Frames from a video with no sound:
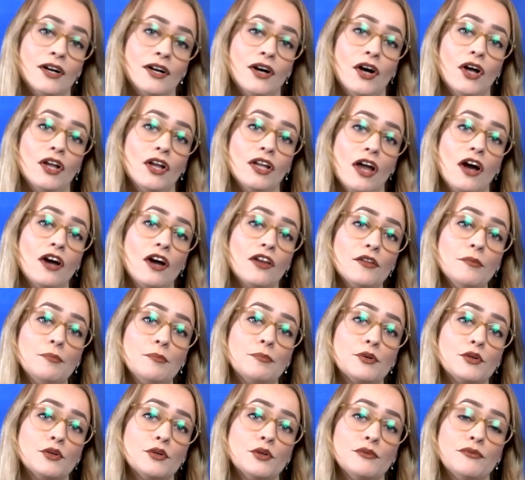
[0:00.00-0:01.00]
Along the
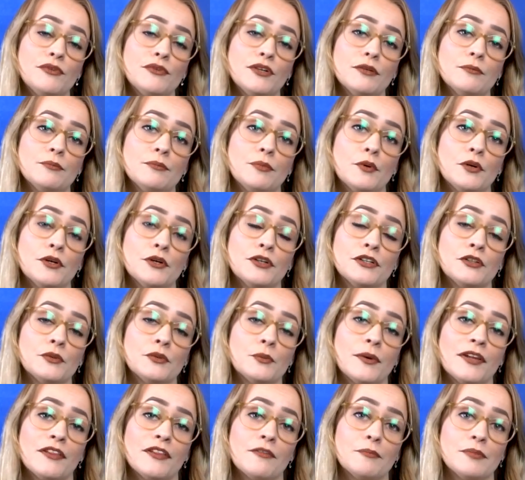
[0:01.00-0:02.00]
Peruvian border
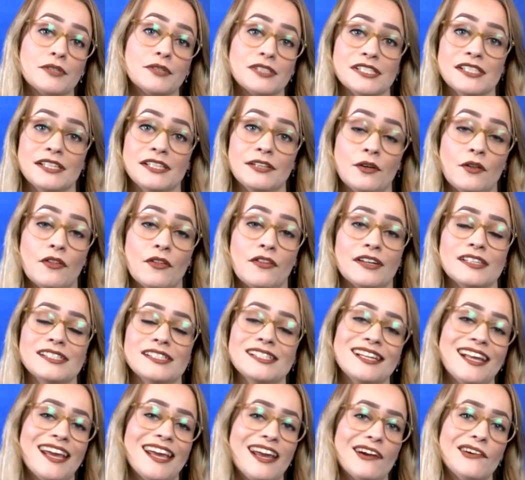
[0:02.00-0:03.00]
with Brazil,
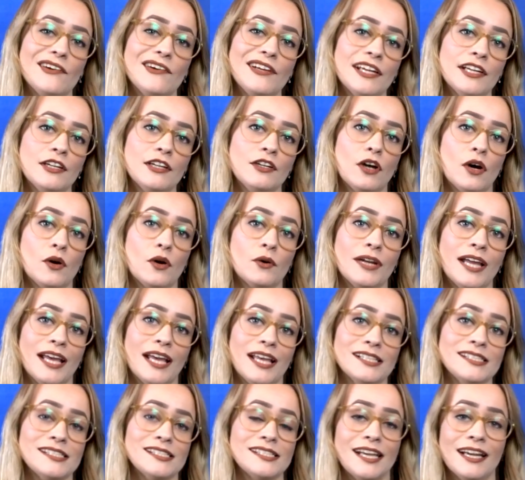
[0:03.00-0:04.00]
there's an area known
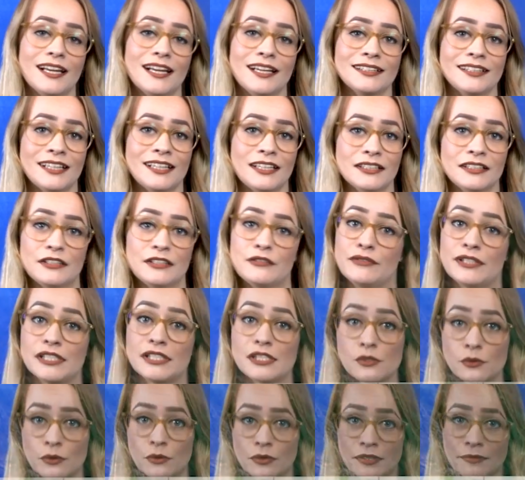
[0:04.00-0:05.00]
as Sierra del
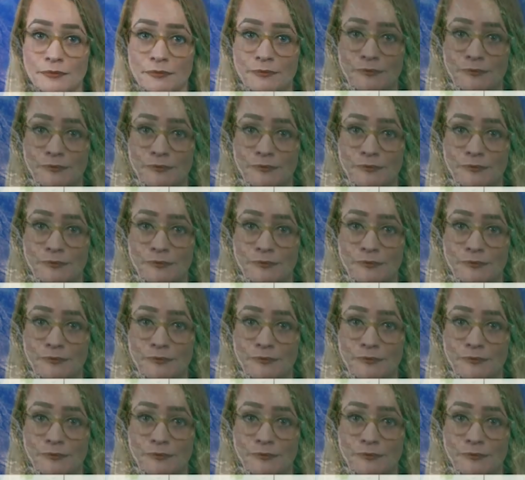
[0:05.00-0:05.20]
Divisor.